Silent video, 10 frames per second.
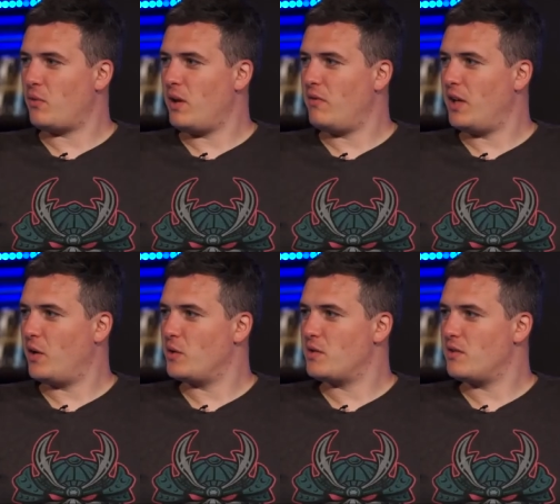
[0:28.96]
3
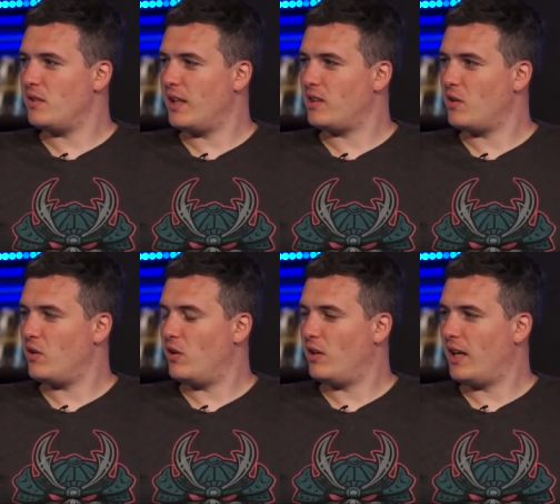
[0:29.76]
videos, like
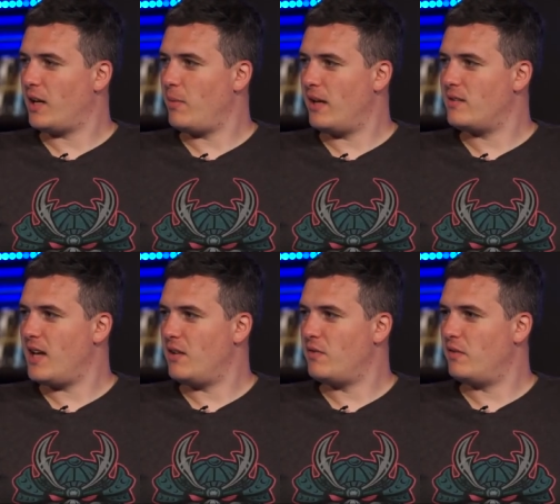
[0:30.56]
they're all like about
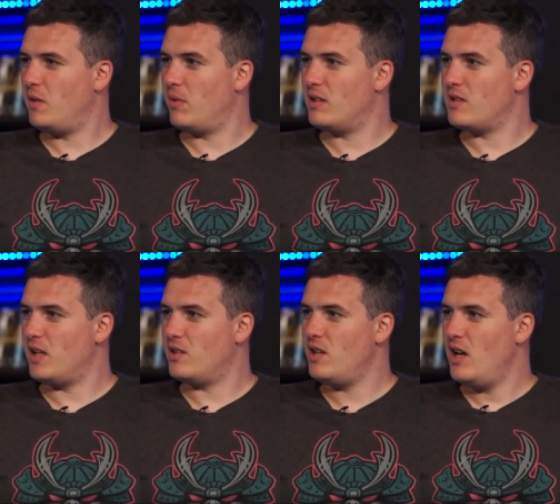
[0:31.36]
10, 15 minutes
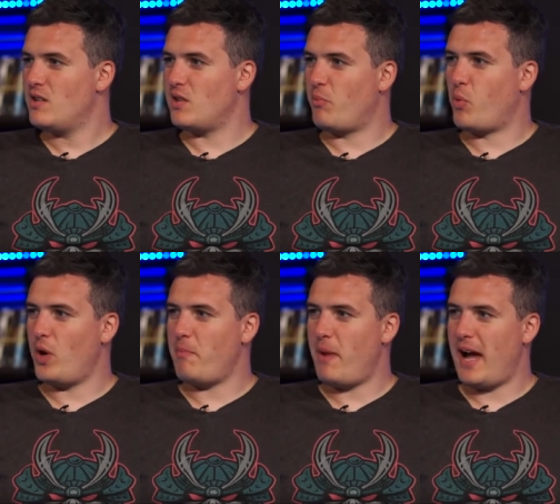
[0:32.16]
each. So they're
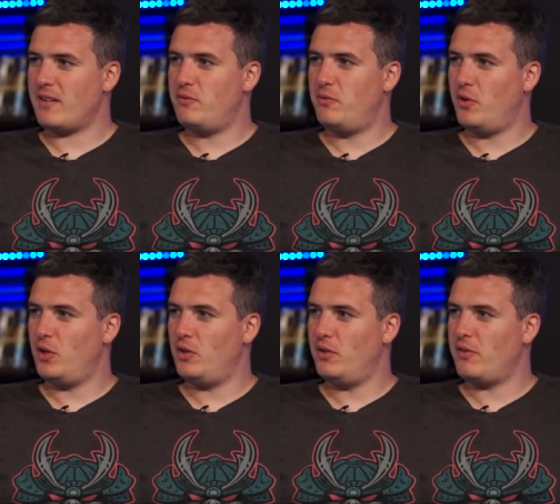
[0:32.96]
pretty packed
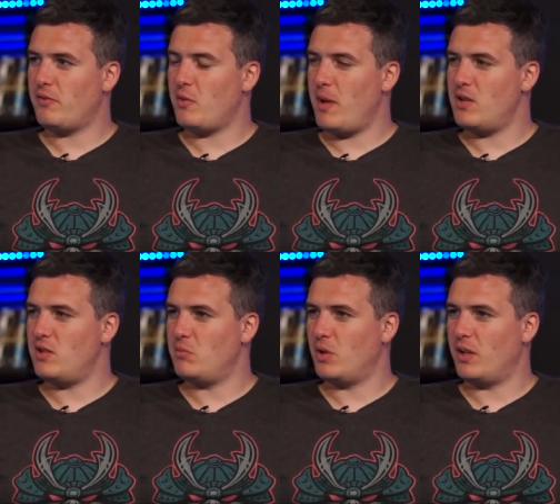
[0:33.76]
full of
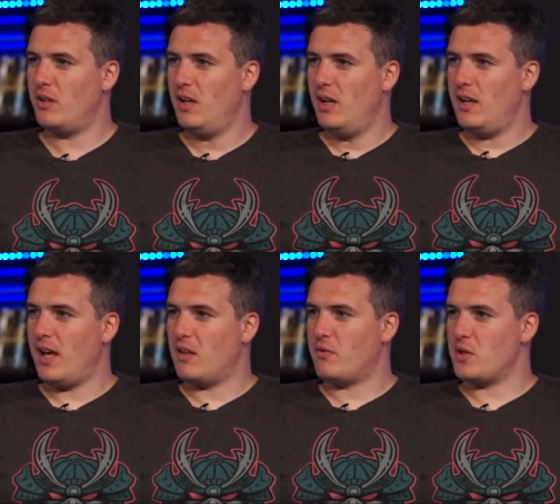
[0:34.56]
information, but
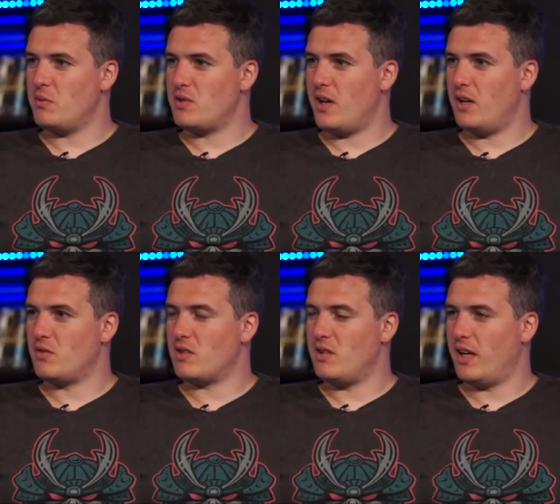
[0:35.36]
yeah, the first one's kind of
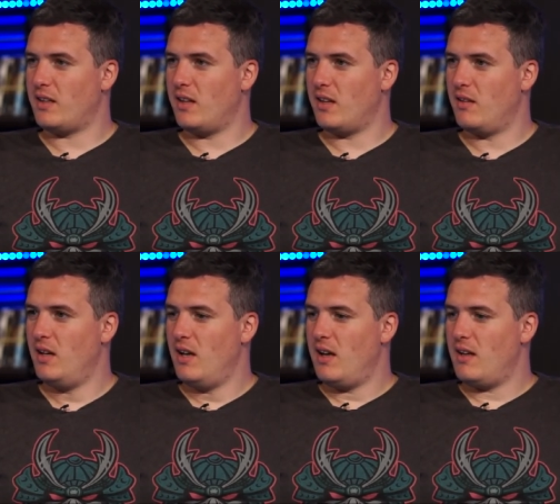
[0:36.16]
just like the
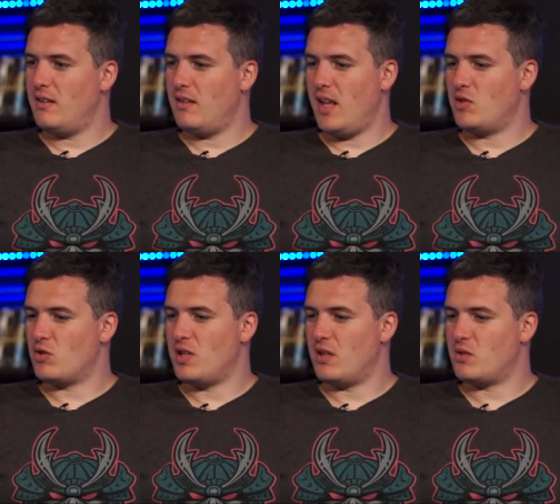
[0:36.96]

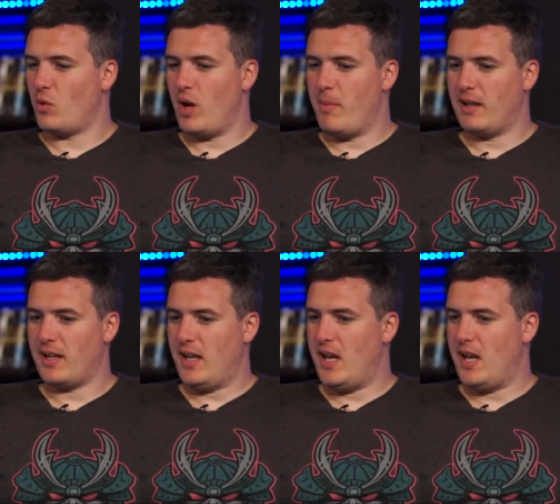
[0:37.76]
interesting story about like the